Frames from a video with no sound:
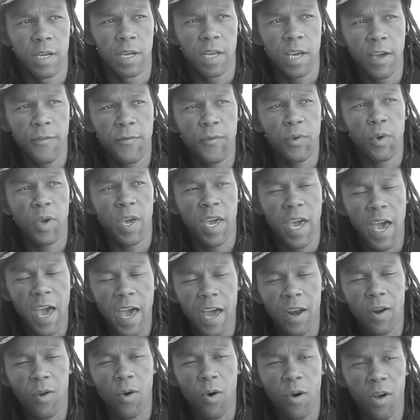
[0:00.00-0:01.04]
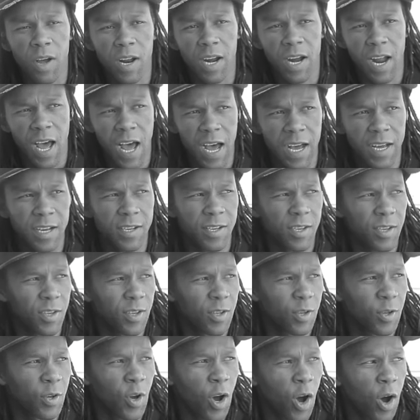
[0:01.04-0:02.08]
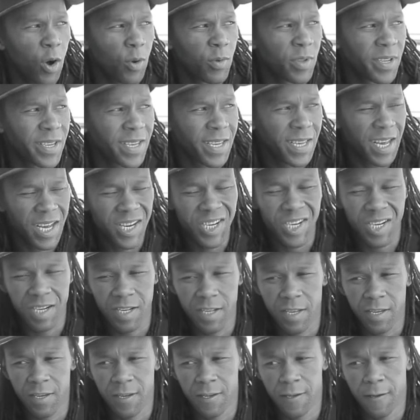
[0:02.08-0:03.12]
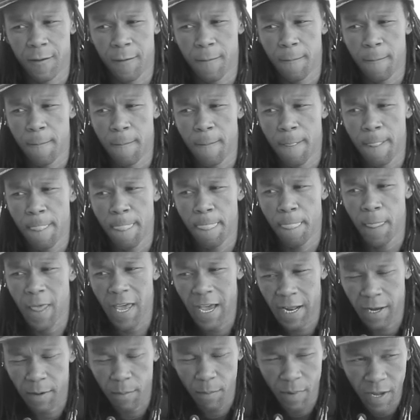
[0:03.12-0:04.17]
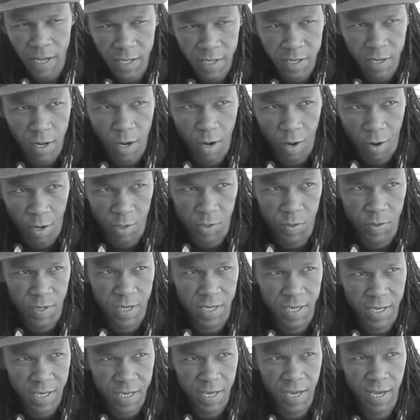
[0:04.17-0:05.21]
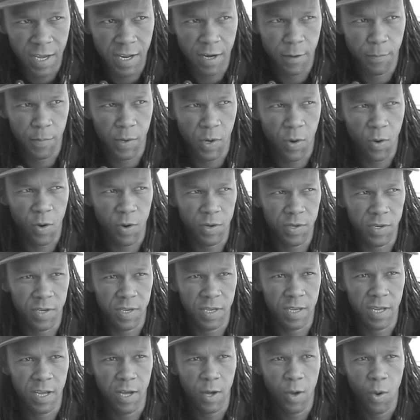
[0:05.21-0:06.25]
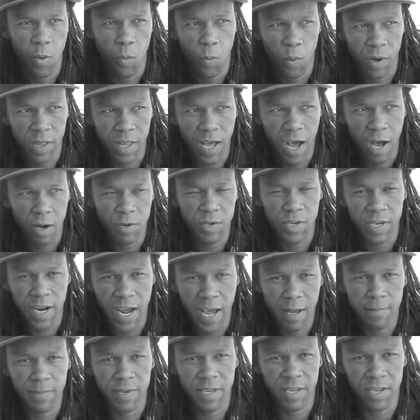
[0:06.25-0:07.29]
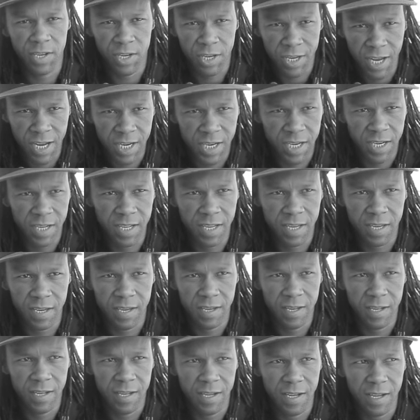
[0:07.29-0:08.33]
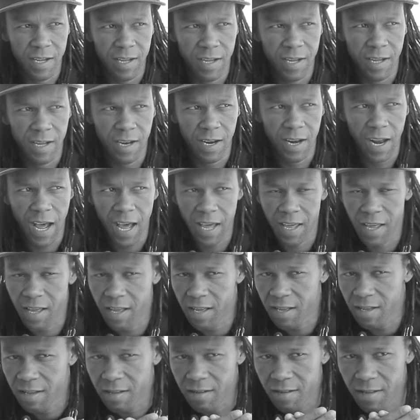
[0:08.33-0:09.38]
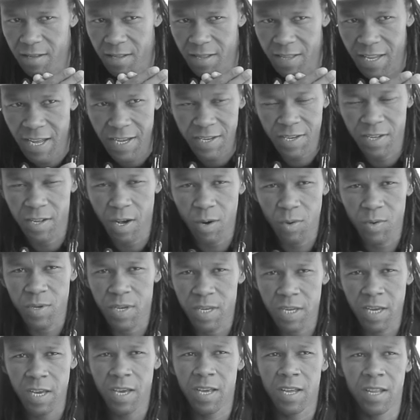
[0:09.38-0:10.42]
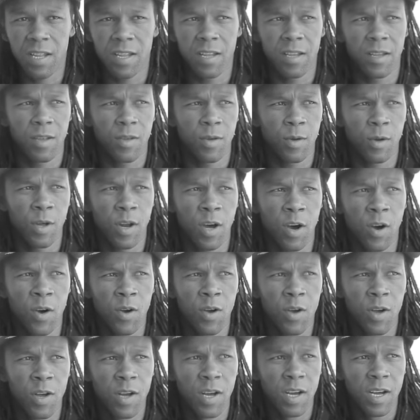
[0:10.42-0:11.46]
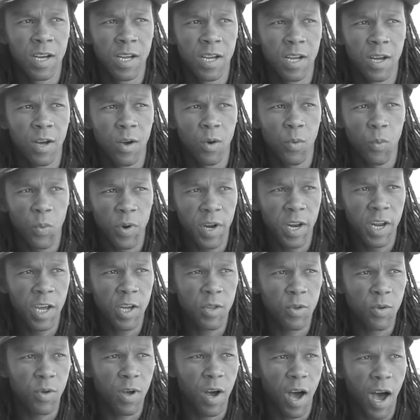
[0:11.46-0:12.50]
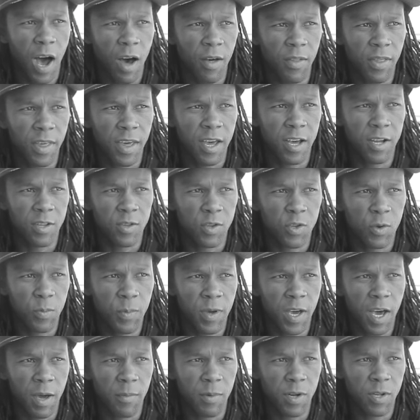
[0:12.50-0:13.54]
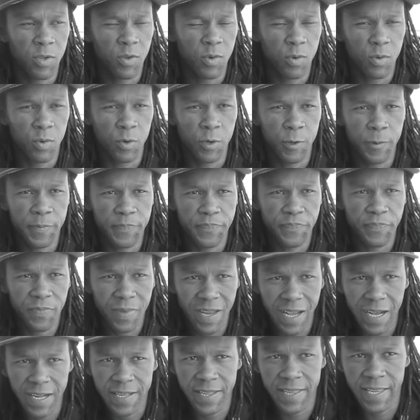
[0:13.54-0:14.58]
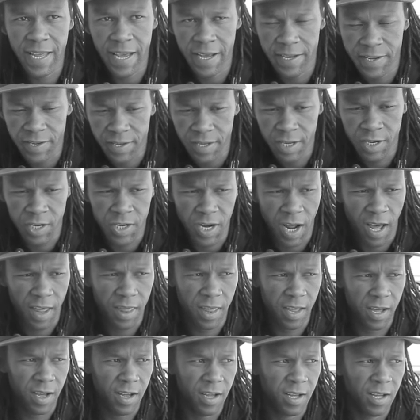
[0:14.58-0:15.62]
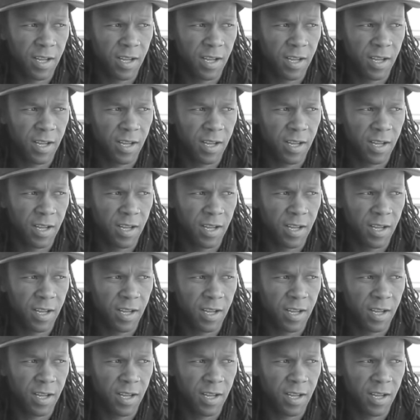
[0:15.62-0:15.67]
if you can organize your own sessions, it means a lot to the scene, because without jams and sessions, like there's no scene, you know. We need to go out there to be able to test each other